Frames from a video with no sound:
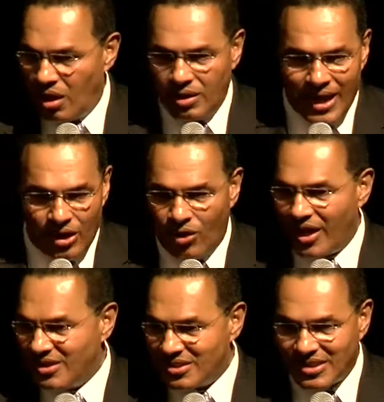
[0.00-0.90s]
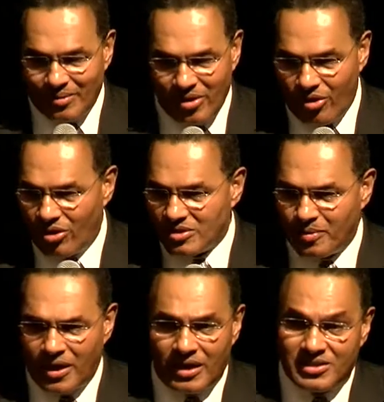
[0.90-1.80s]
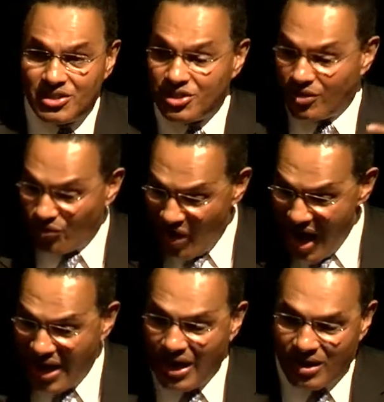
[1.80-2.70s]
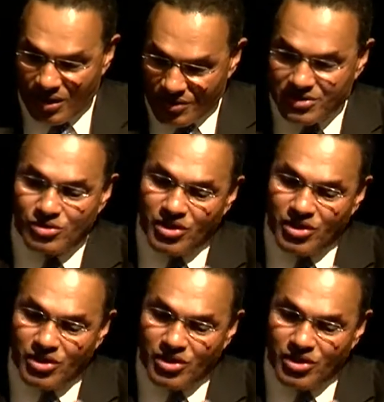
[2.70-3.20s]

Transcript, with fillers: not only in STEM areas, but in teaching of writing and others,